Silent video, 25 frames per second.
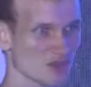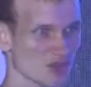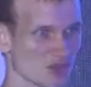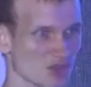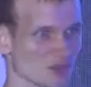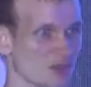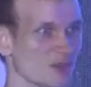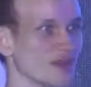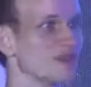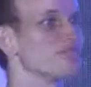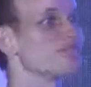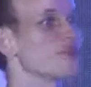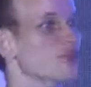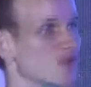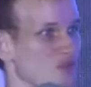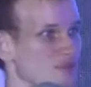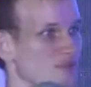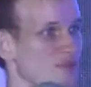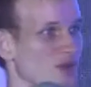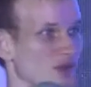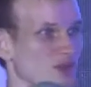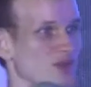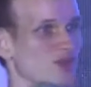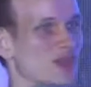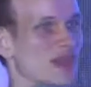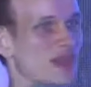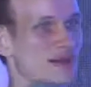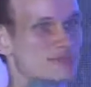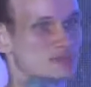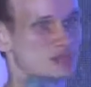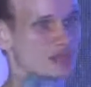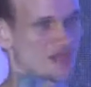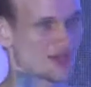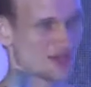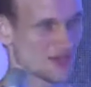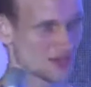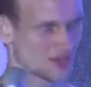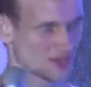a 21st blockchain
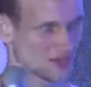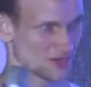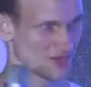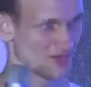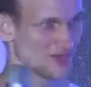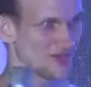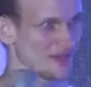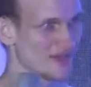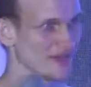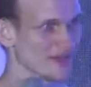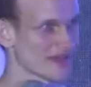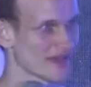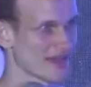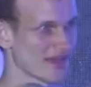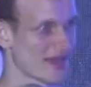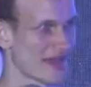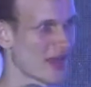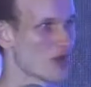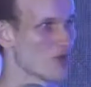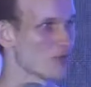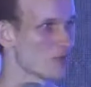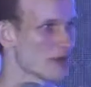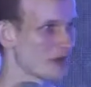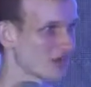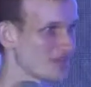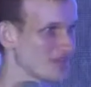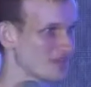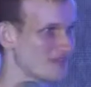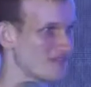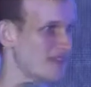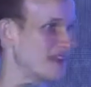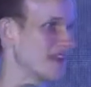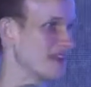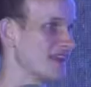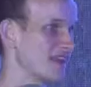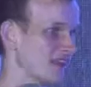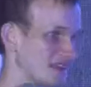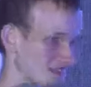application. How am I going to fit
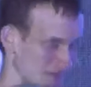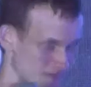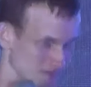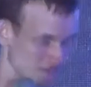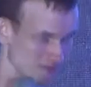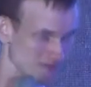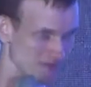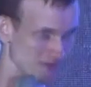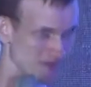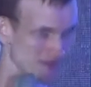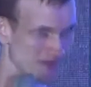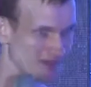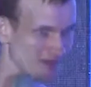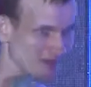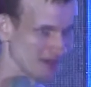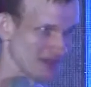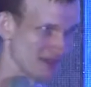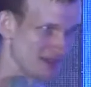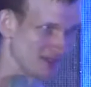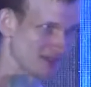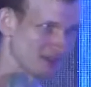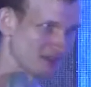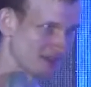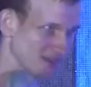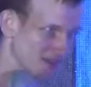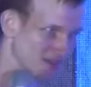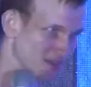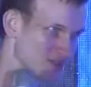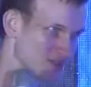it in? And in